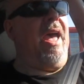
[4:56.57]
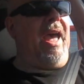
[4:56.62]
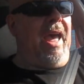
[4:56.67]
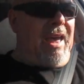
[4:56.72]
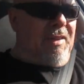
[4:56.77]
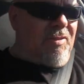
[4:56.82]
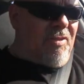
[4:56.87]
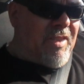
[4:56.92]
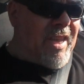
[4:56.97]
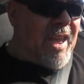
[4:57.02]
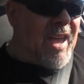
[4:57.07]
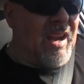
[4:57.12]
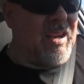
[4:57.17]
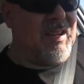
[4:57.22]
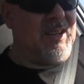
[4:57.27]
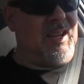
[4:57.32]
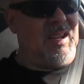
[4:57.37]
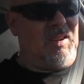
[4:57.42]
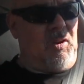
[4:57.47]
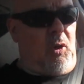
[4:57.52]
and
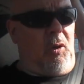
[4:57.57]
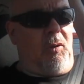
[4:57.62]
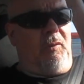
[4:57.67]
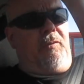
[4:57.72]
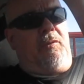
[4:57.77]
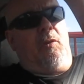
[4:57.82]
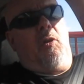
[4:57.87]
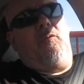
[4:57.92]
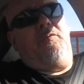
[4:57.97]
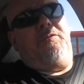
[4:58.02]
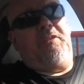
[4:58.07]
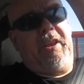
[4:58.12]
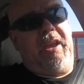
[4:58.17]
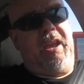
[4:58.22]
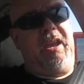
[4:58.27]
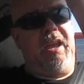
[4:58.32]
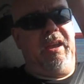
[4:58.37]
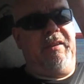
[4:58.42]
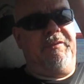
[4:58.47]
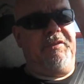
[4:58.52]
then
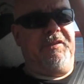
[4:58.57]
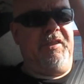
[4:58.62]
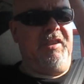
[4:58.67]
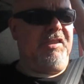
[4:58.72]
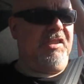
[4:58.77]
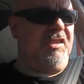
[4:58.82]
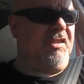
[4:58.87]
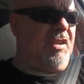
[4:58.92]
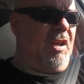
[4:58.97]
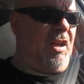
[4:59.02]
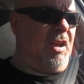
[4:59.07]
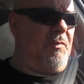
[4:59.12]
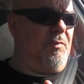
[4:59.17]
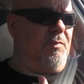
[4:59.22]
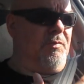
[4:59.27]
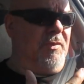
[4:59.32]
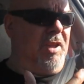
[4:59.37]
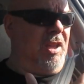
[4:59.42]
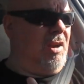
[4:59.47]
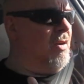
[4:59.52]
hopefully, if this is a
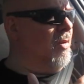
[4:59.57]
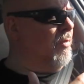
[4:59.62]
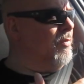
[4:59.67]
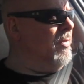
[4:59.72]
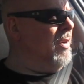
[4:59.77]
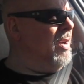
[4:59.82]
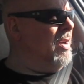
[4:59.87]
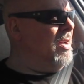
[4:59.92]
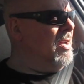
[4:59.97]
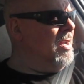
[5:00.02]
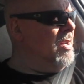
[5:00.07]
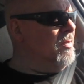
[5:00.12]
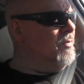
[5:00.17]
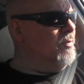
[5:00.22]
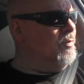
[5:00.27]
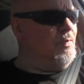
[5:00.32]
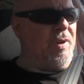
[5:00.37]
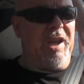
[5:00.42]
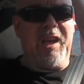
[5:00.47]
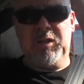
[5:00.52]

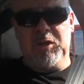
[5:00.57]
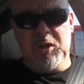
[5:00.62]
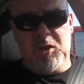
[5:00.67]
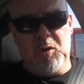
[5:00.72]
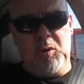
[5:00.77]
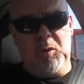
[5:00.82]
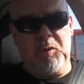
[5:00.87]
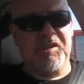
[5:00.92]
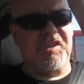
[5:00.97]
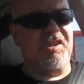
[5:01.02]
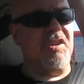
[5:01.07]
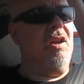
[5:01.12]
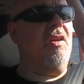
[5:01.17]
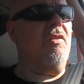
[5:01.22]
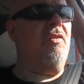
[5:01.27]
big news,